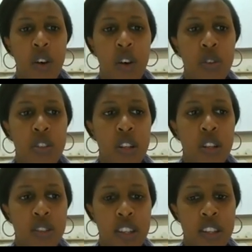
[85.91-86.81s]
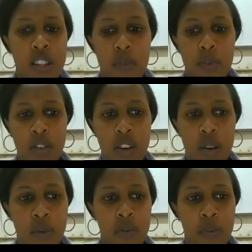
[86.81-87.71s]
which looks at the
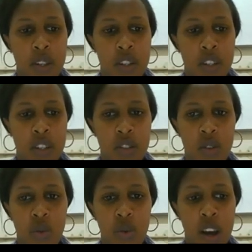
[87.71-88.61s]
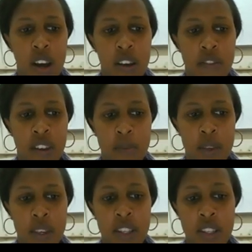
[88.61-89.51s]
spectrum of patients who have
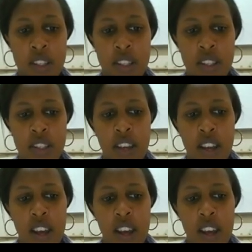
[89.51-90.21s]
kidney disease.